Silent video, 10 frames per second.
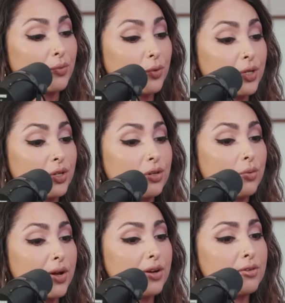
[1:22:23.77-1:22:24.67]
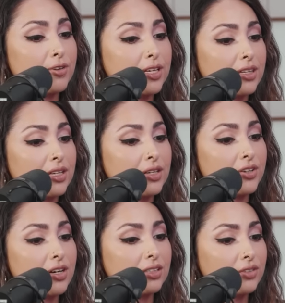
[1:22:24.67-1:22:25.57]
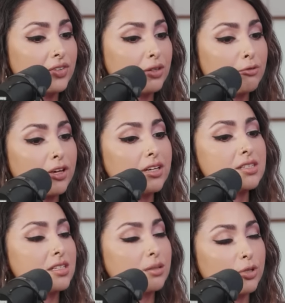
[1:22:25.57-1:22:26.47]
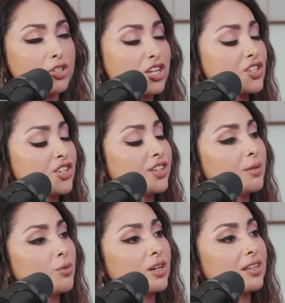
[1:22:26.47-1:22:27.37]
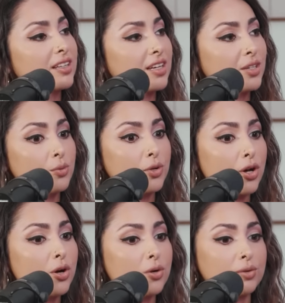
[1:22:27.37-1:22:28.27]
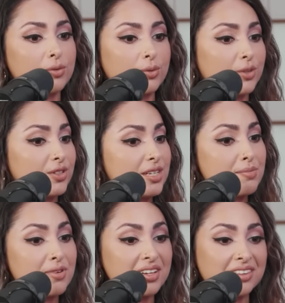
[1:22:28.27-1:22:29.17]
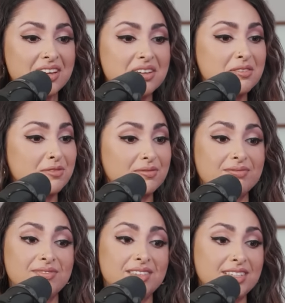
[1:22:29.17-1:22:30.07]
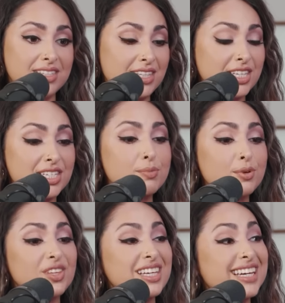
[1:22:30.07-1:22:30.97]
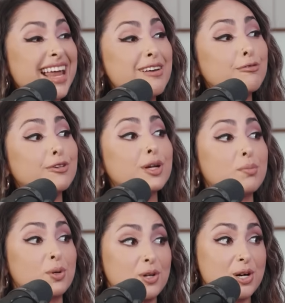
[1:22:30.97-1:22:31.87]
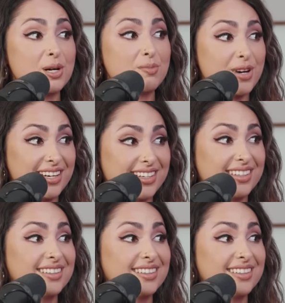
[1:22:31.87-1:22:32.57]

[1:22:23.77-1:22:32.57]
When you're aware of it, then you're not living in fantasy and projection anymore. That you know, well, the deeper I love, the deeper the inevitable heartbreak.